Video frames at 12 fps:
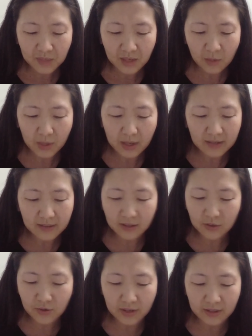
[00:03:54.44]
And we can't
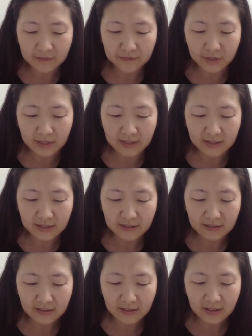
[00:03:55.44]
take credit for this.
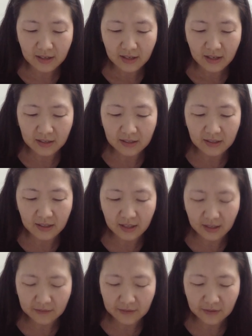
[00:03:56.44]
It is a
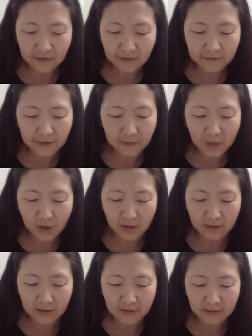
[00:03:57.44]
gift from
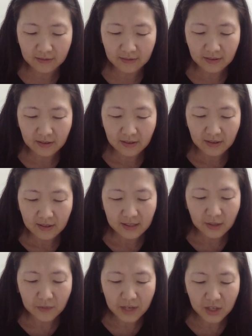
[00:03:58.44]
God.
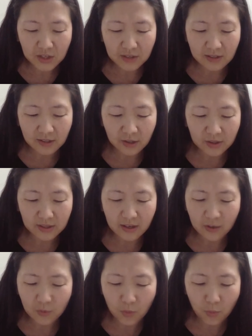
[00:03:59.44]
Salvation is not
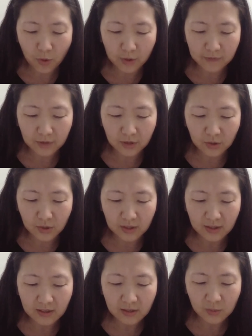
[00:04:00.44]
a reward for the good
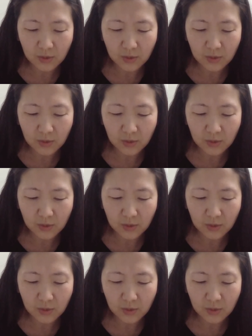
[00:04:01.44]
things